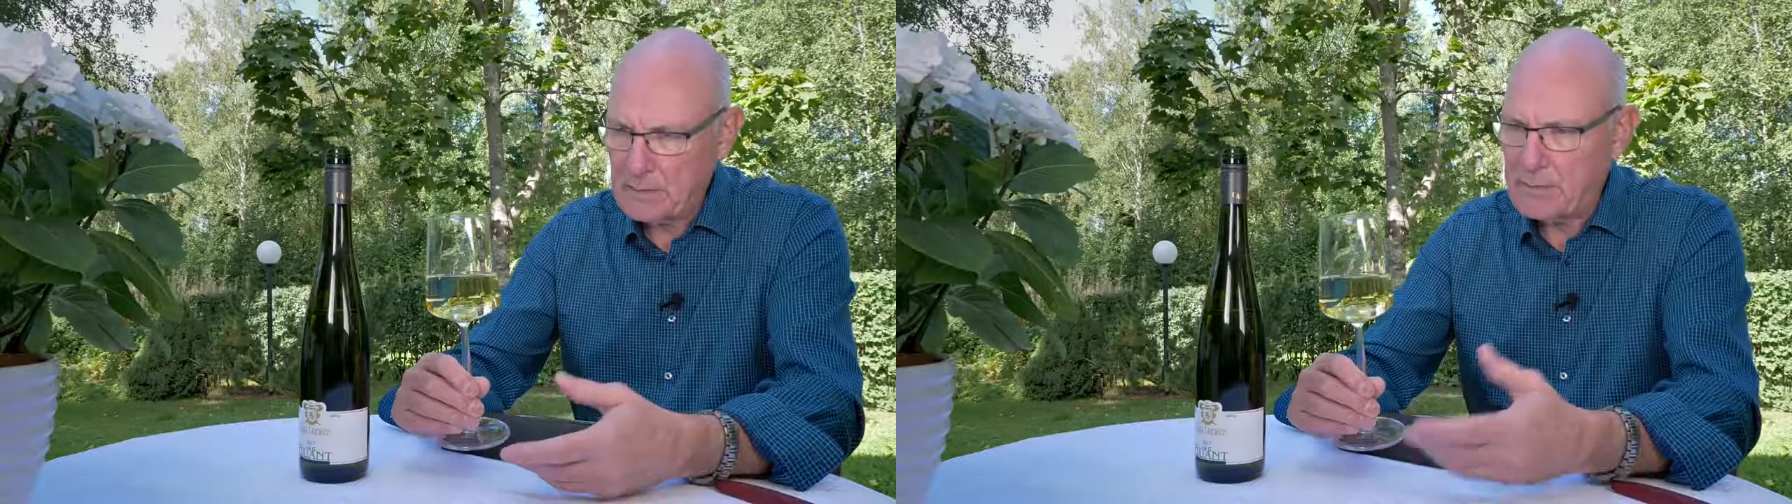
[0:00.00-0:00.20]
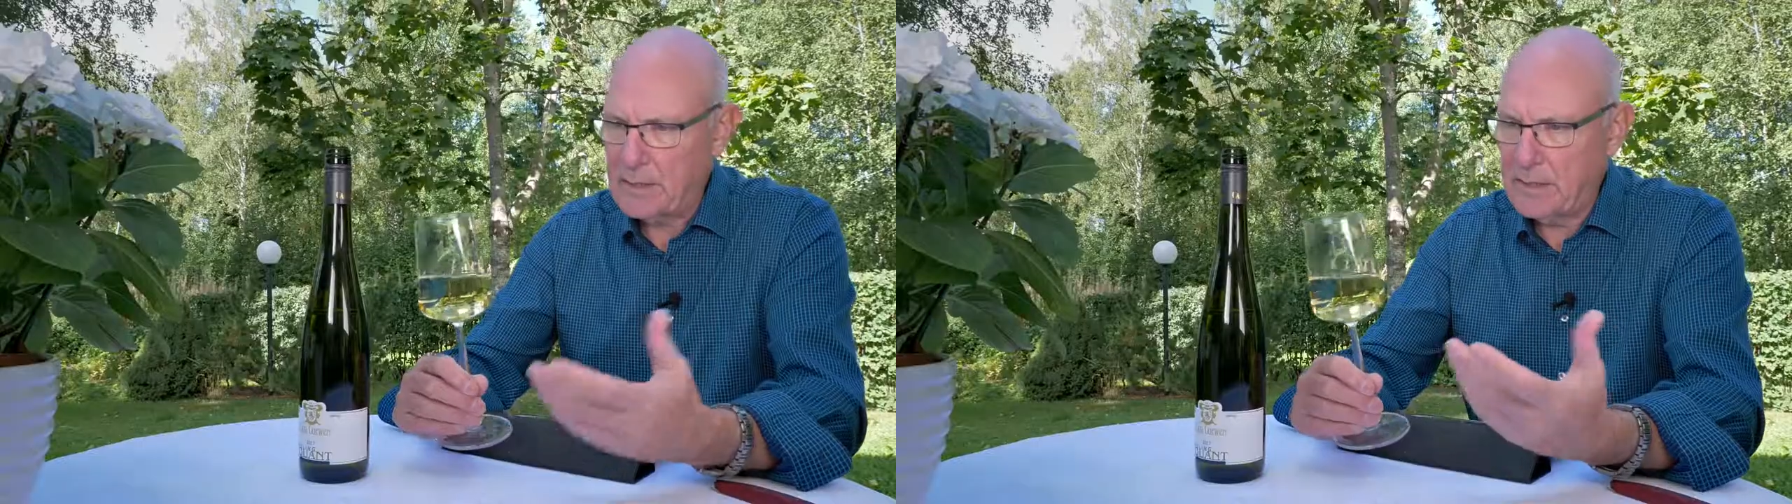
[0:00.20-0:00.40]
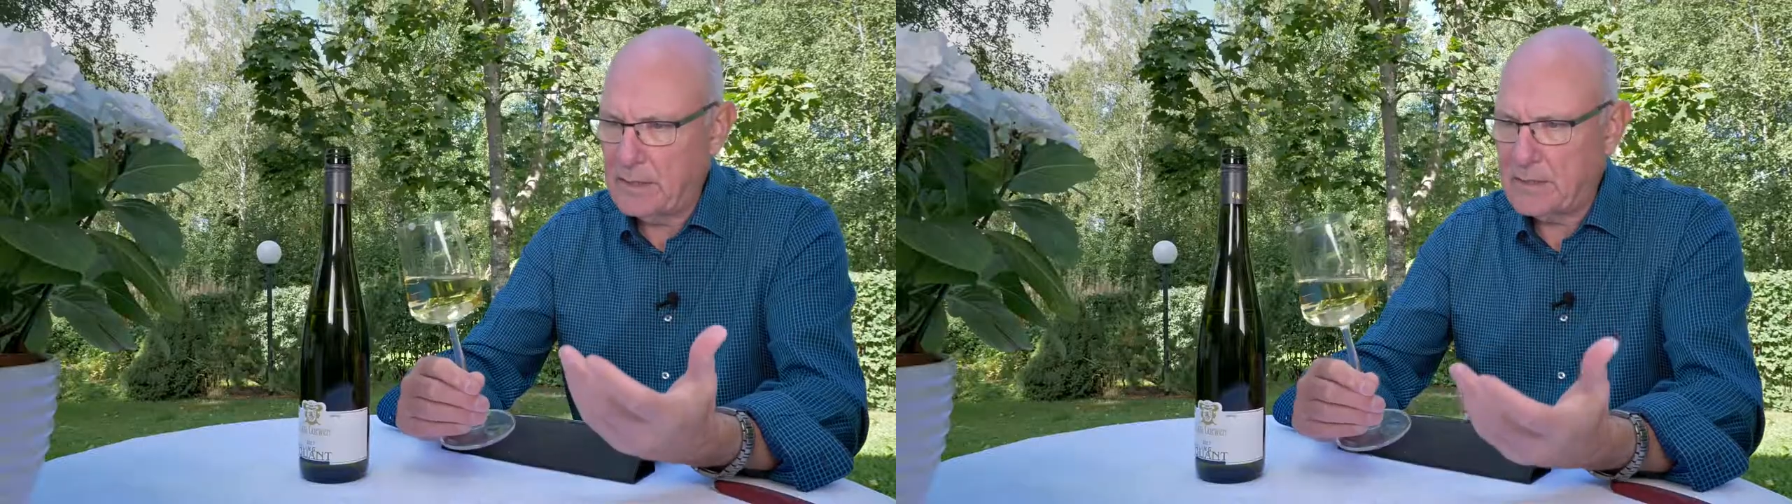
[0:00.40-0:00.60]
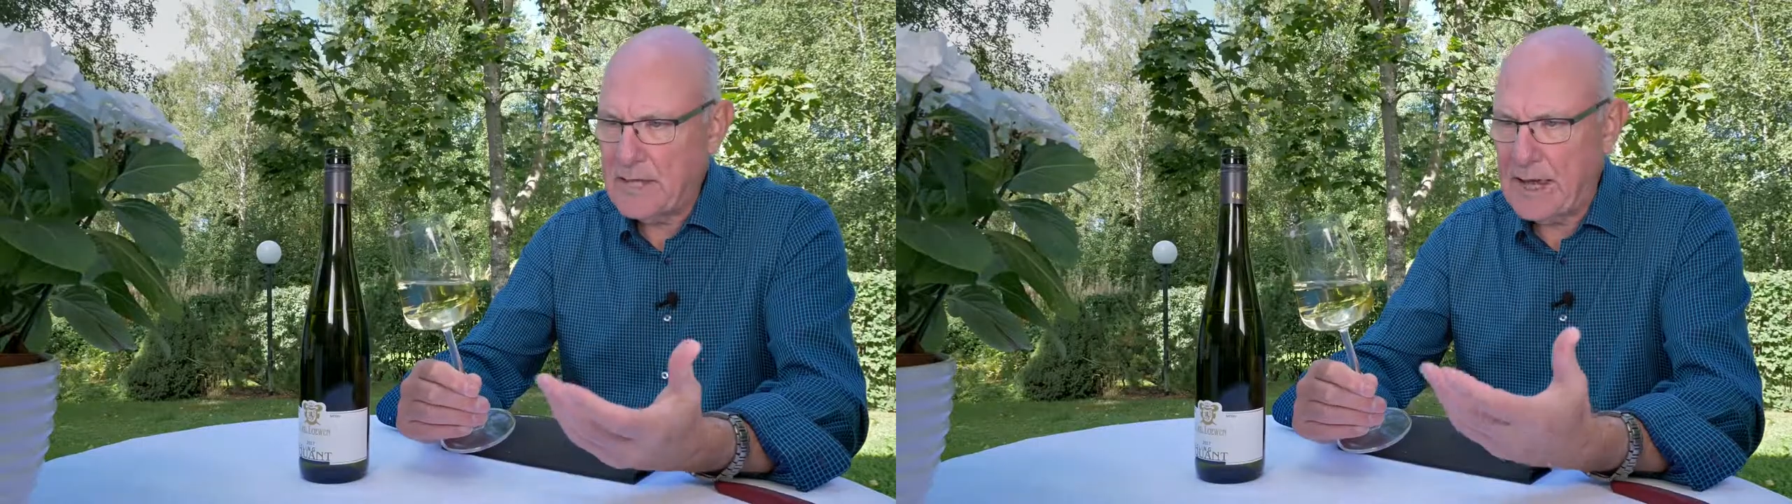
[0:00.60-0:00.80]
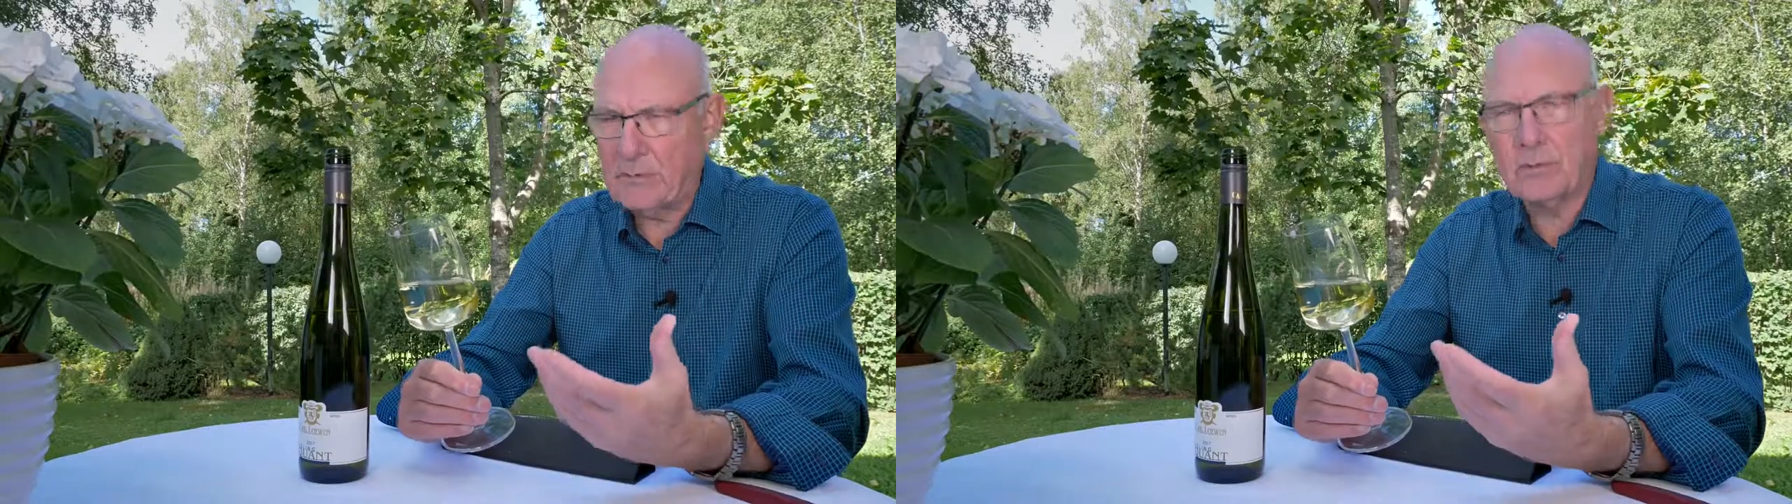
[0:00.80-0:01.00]
The
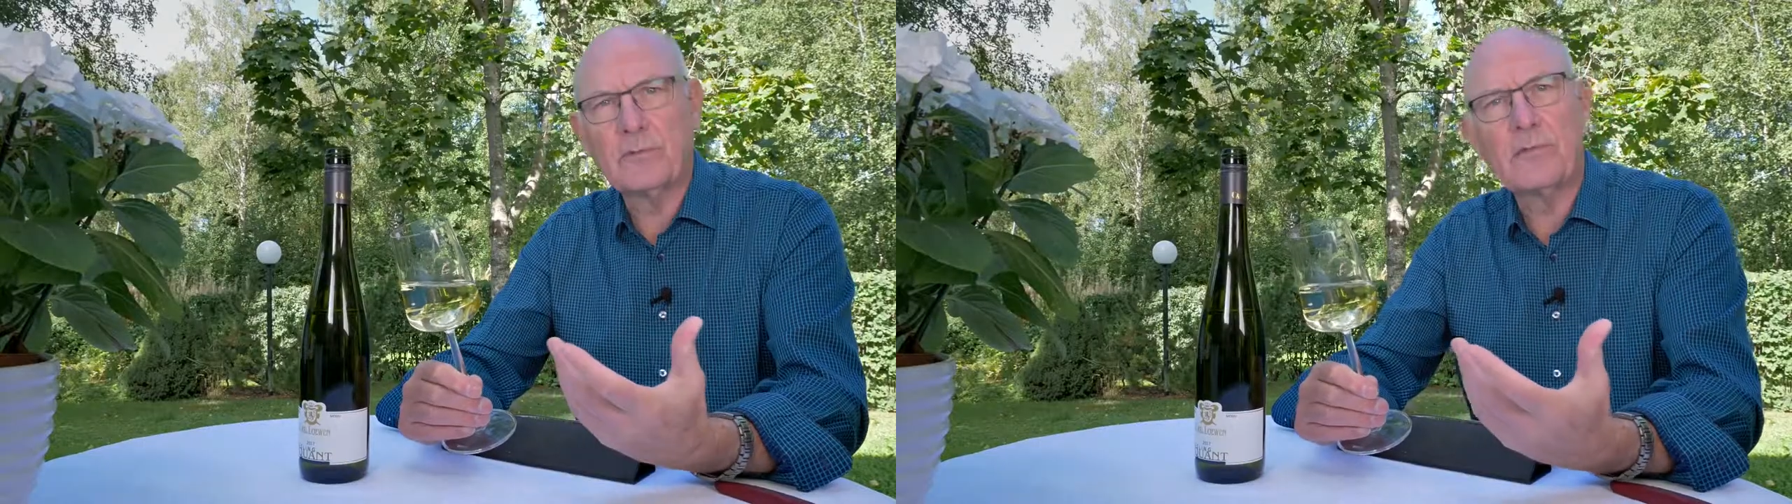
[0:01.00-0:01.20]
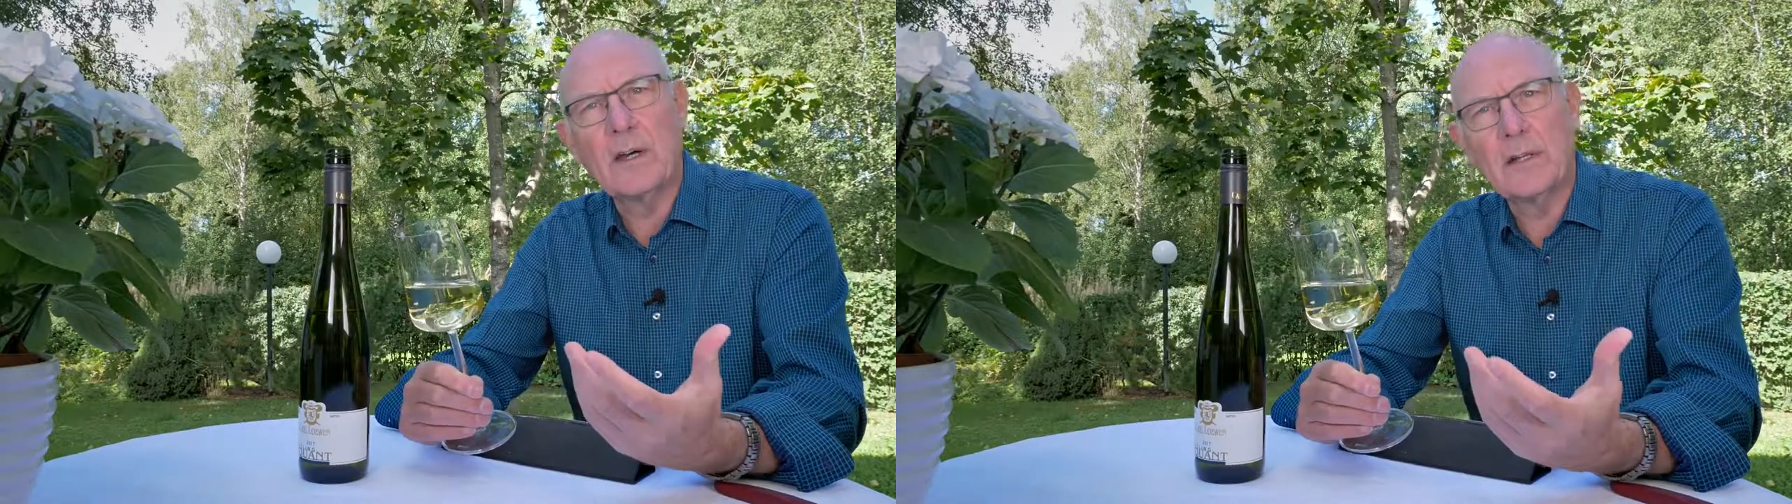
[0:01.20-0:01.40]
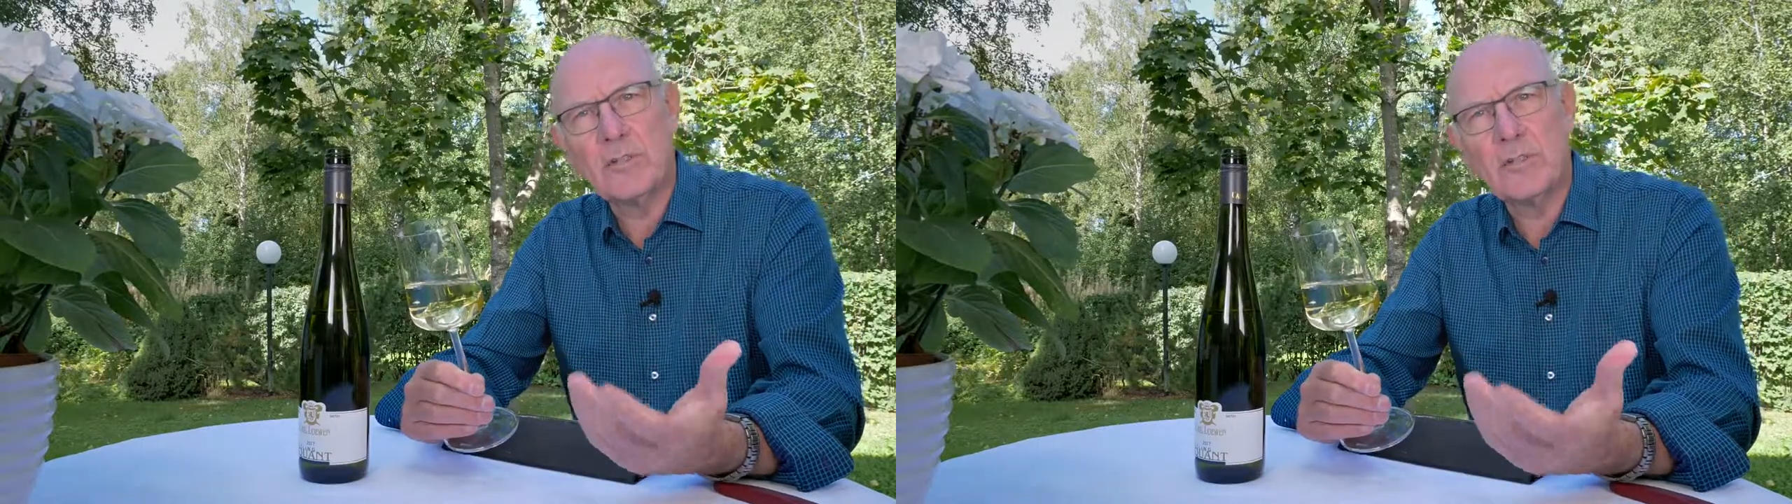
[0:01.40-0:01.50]
town of